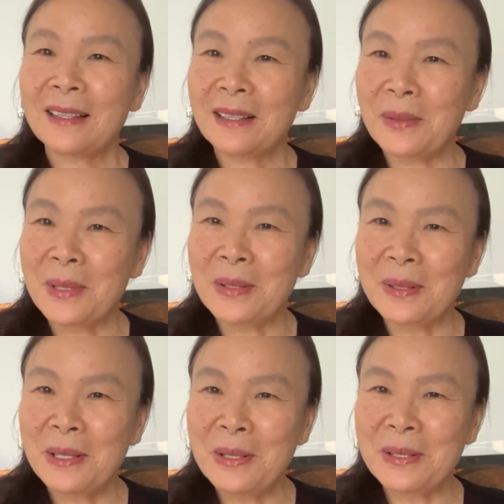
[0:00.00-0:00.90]

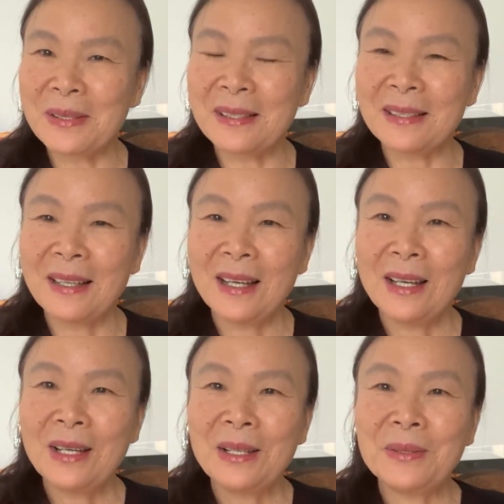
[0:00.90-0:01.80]
Congratulations,
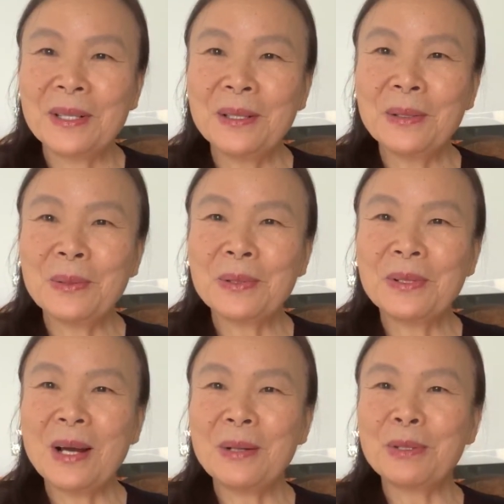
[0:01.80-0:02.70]
you're going to
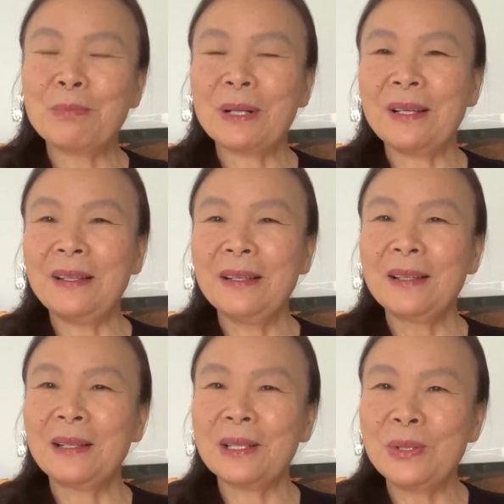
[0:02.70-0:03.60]
learn how to play
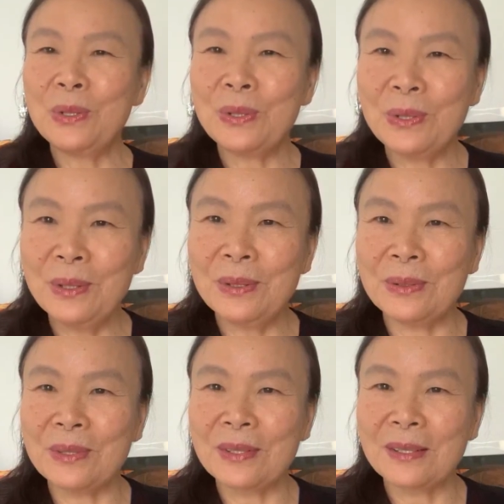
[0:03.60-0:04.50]

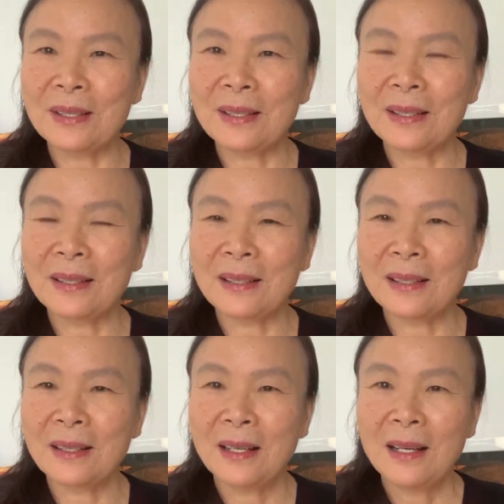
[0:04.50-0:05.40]
concertos.
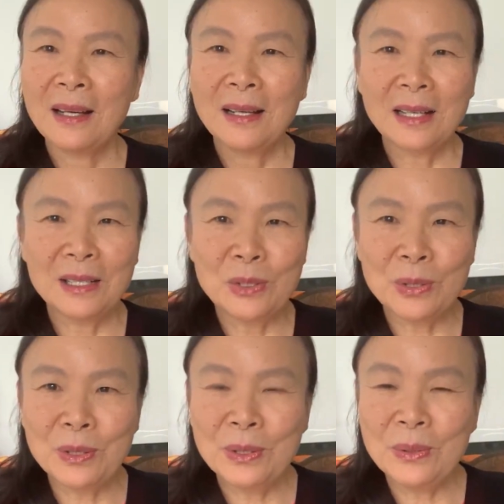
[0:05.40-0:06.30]

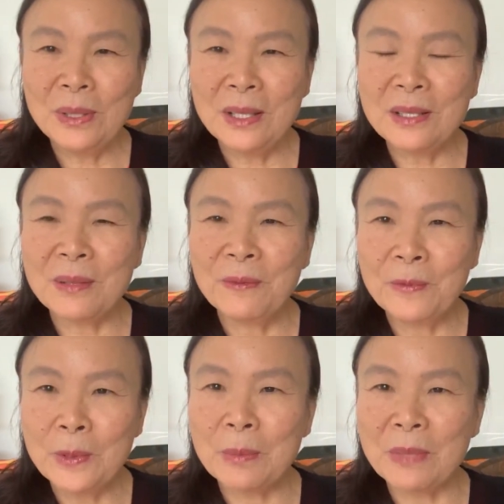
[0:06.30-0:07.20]
Concerto is a
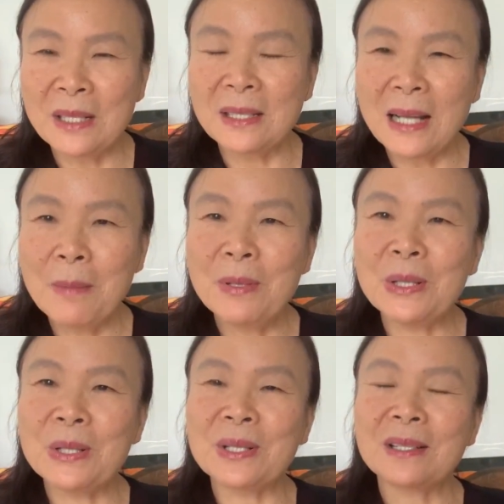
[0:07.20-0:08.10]
form
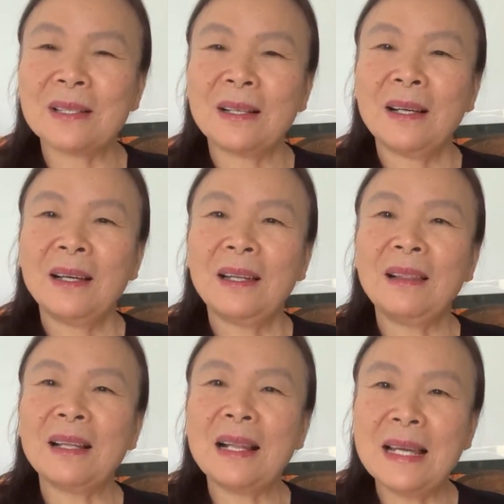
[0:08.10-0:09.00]
established
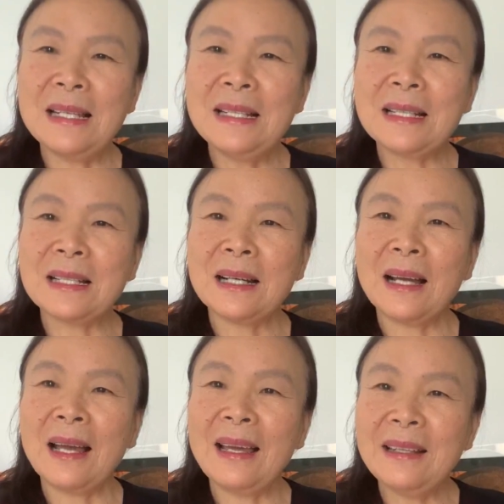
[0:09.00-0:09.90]
in the late
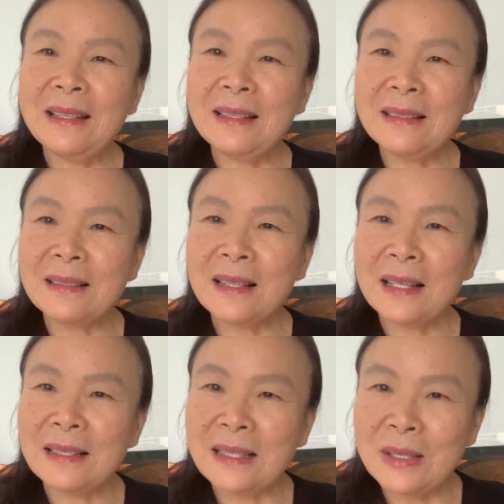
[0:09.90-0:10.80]
18th
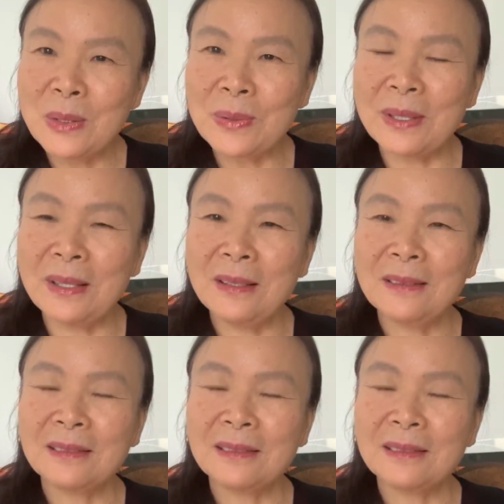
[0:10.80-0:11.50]
century.